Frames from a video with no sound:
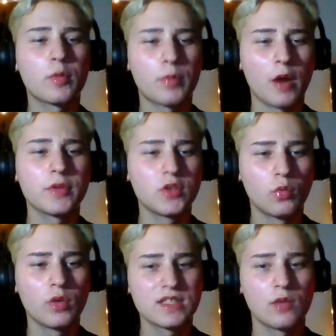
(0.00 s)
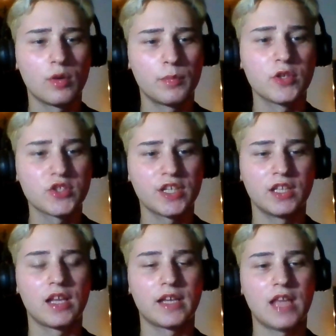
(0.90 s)
were probably the ones that were
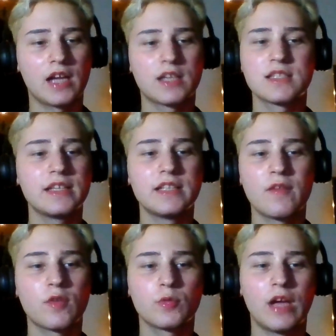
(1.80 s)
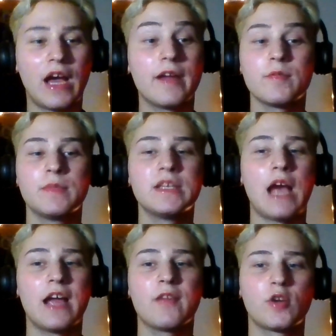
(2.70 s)
pushing it like that, because they never, I
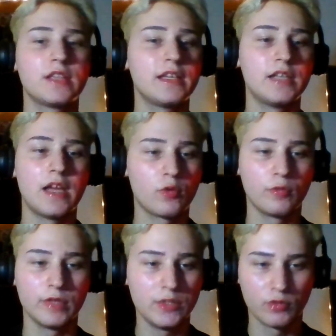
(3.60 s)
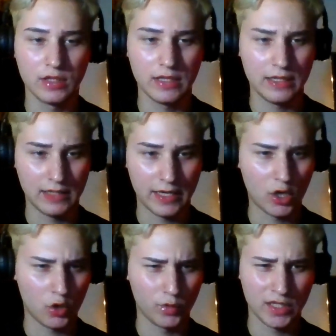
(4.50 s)
mean, I've heard they never really
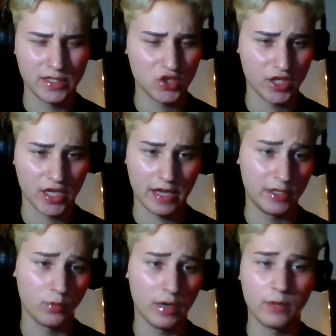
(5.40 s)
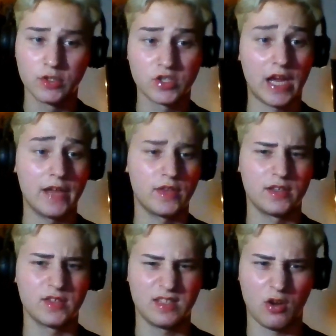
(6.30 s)
let her release shit anyway, which I
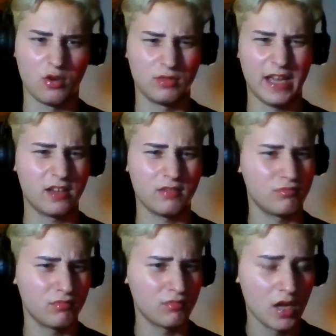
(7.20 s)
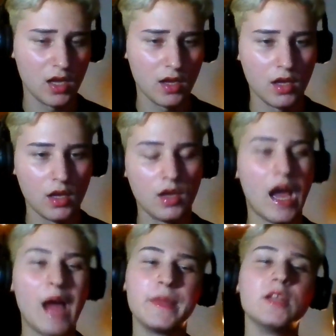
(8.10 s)
think is so like,
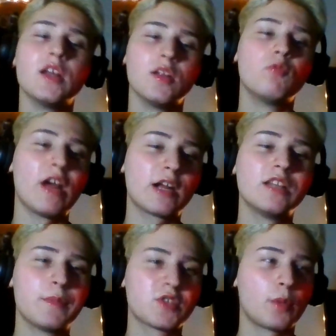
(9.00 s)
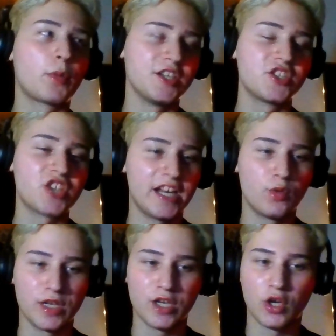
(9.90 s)
I mean, record labels are pretty
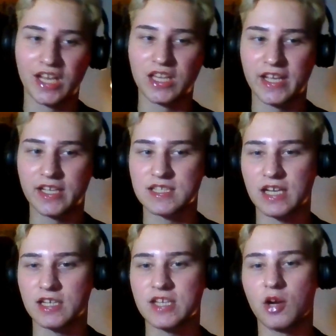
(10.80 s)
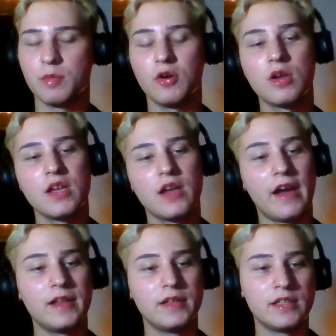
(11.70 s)
shady. We know that, like, it's kind of terrible,
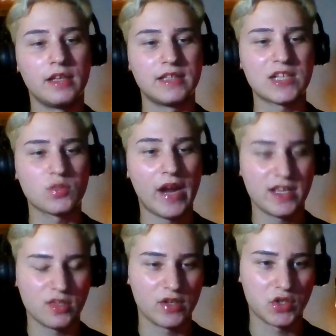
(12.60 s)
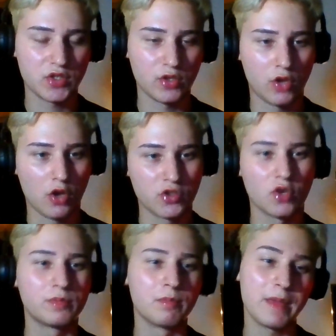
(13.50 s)
and that's why SOS took so long.
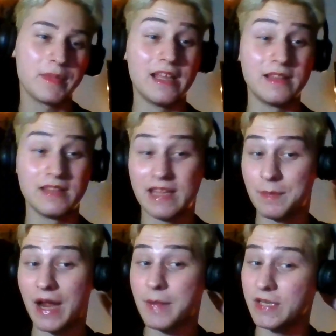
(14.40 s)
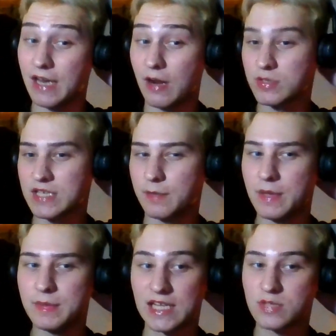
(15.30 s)
So maybe, in my opinion, I was
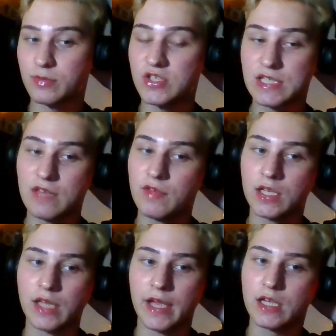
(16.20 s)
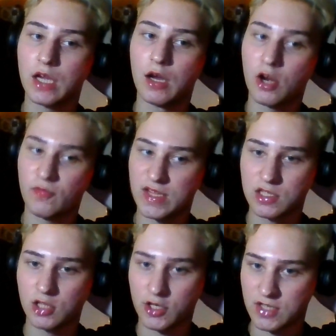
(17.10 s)
like, maybe that's why she's giving like her
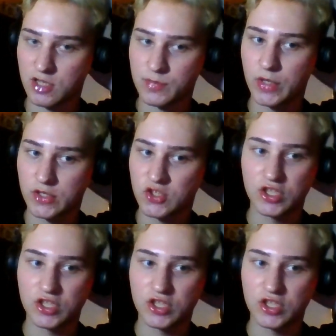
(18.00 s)
fans a lot of songs, because